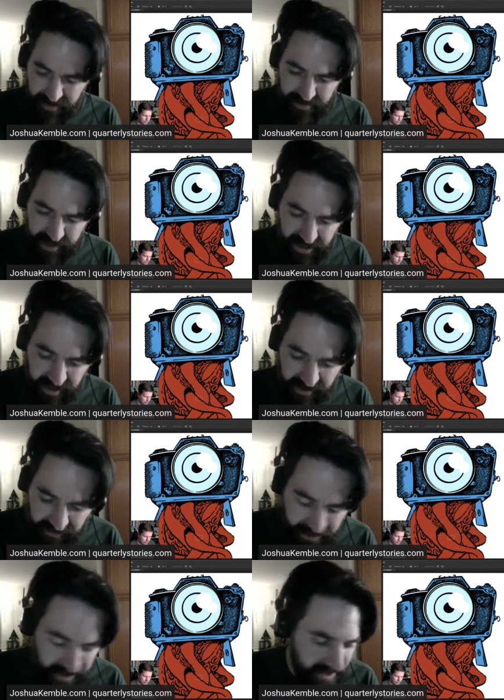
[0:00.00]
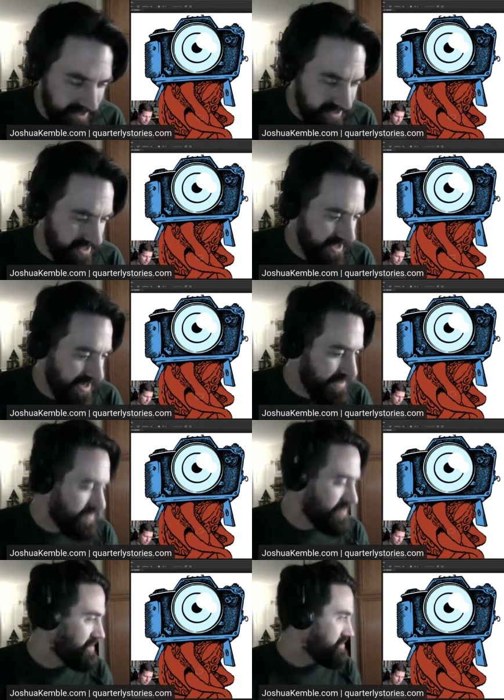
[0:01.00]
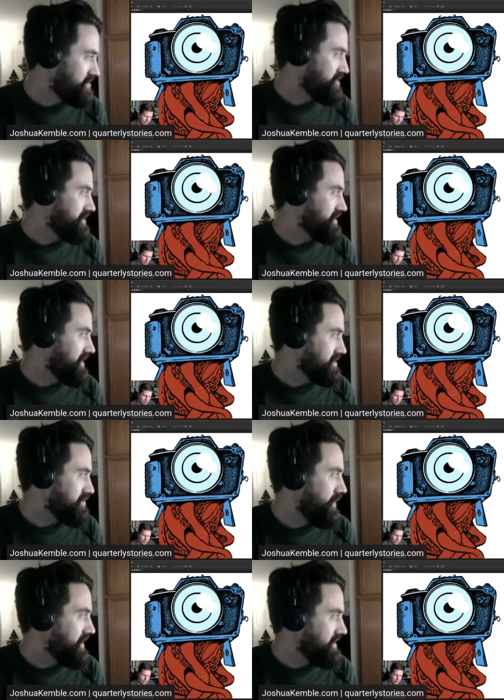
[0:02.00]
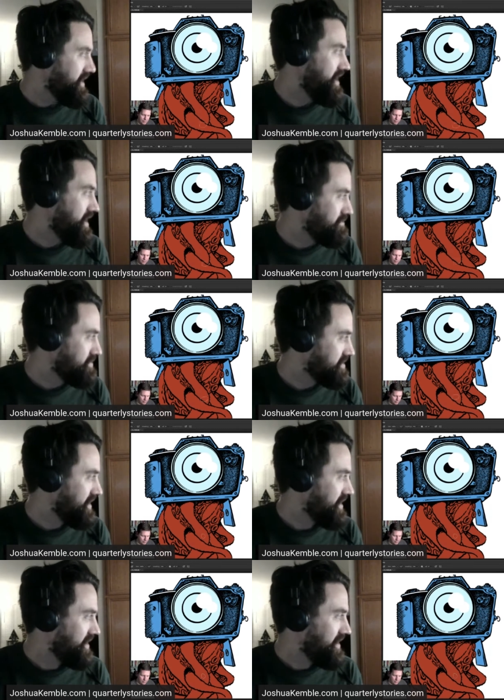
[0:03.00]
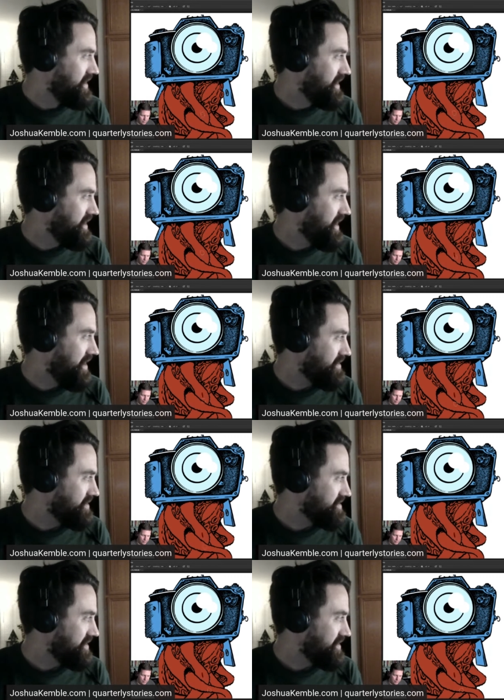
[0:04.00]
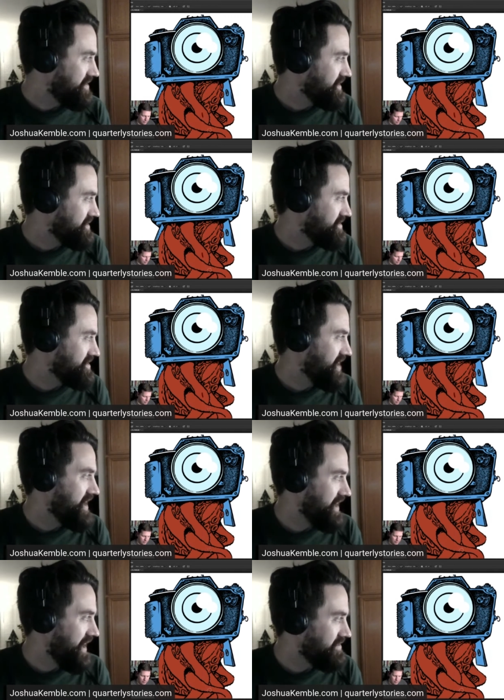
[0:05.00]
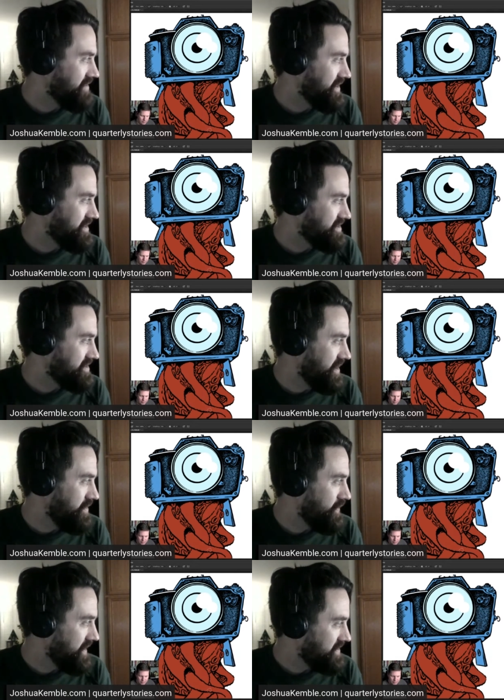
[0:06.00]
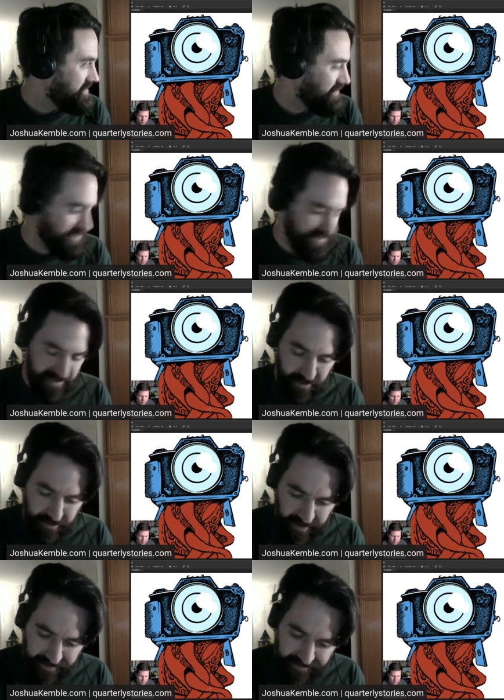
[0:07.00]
Much like if you're like hunting an animal, don't shoot it like 20 times in areas that aren't going to just take it out. Like, it's just kind of wasteful and stupid.